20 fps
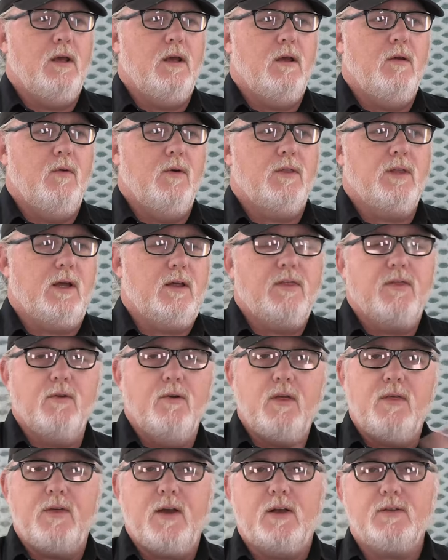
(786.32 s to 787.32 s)
with like
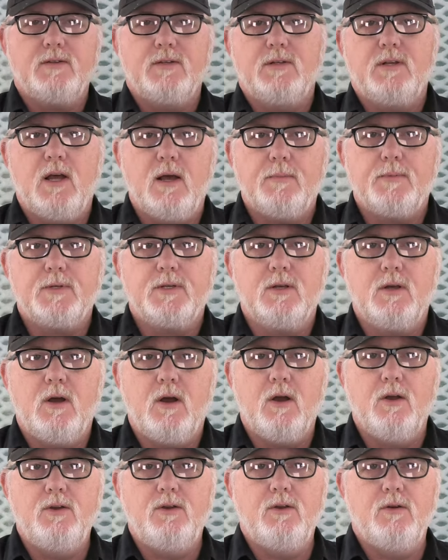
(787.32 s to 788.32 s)
30,000 steps,
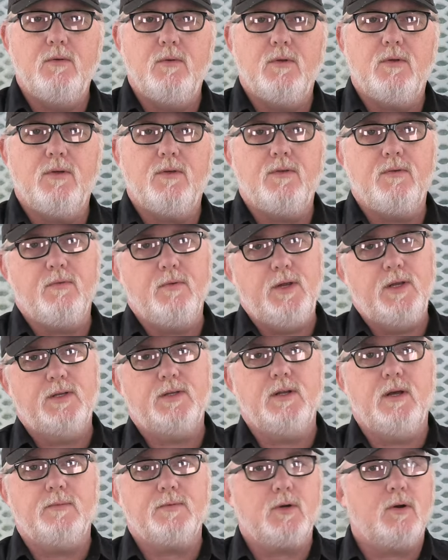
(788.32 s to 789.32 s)
or you do it with three
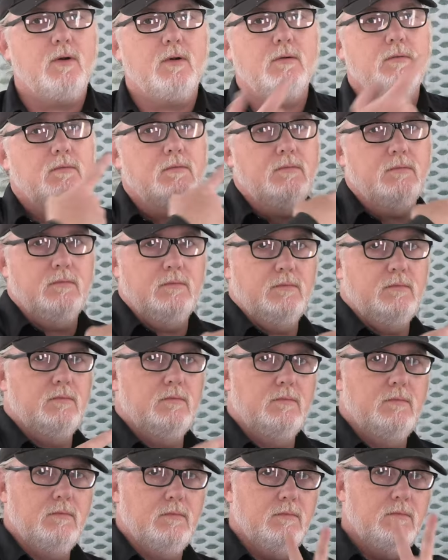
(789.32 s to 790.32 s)
steps, or
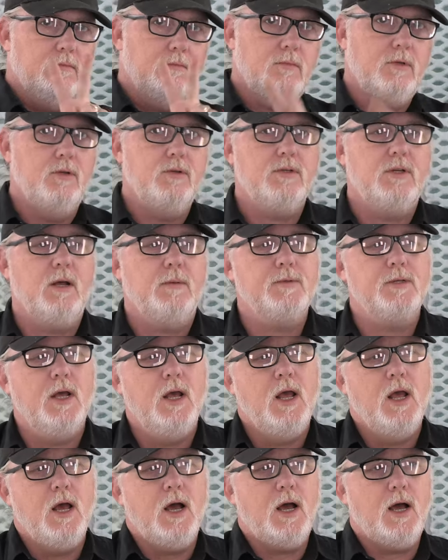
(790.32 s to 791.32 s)
two steps,
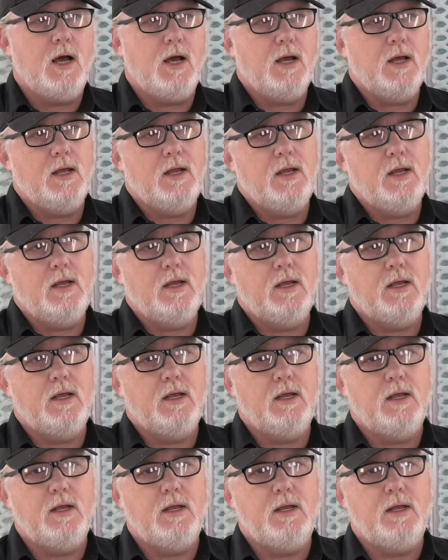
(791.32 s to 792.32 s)
uh,
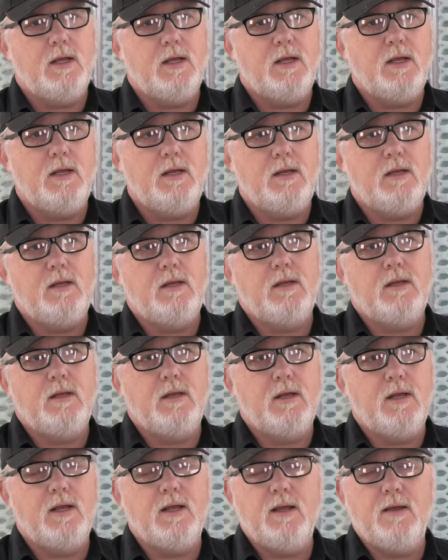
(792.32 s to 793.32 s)
if
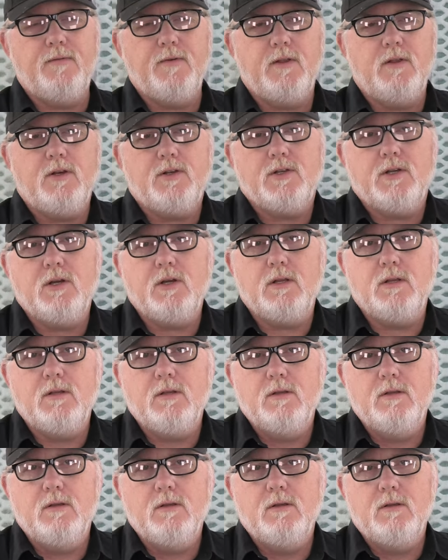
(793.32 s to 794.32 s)
it looks good,
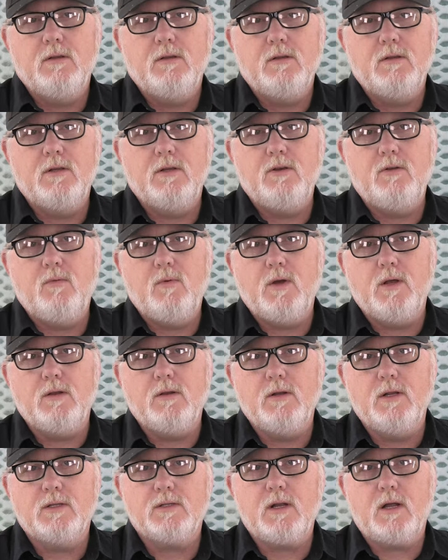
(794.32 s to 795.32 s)
then you
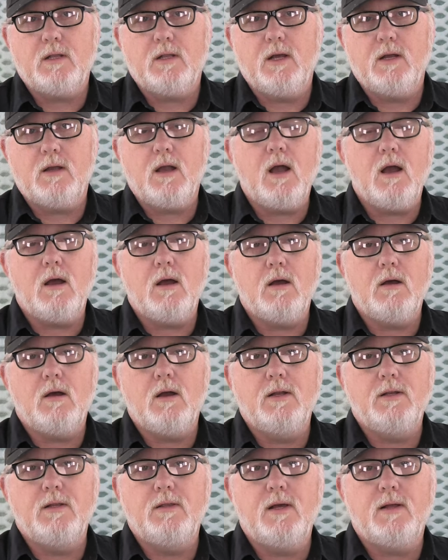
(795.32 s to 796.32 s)
win. It's not like, ah, oh,
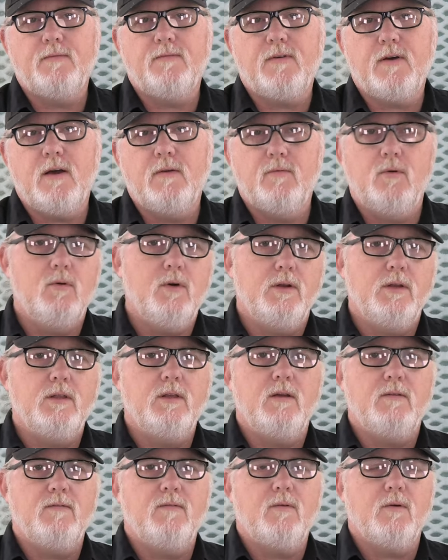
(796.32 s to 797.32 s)
I did that in five, oh, I did
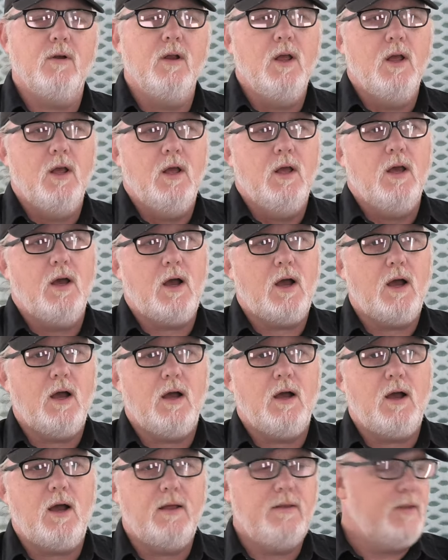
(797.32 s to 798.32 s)
that in four.
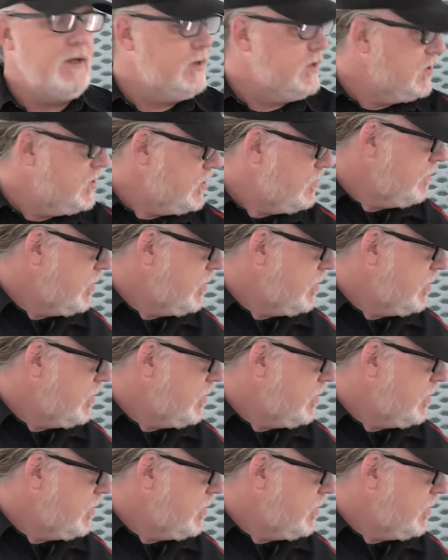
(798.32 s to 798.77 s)
Uh, this is a